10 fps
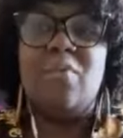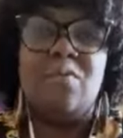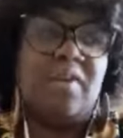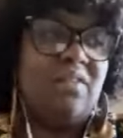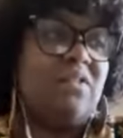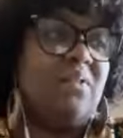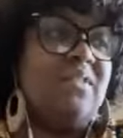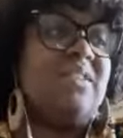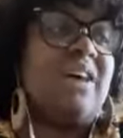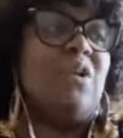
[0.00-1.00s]
moving. So
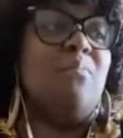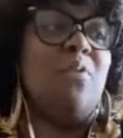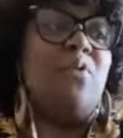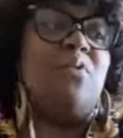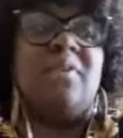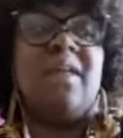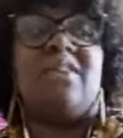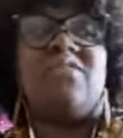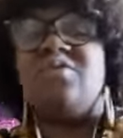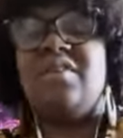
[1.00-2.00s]
it's titled Move and
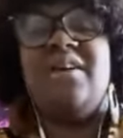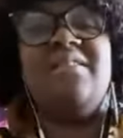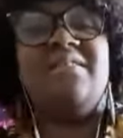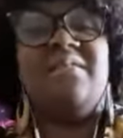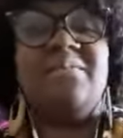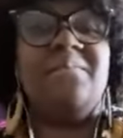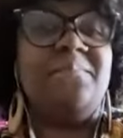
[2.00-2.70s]
Exercise.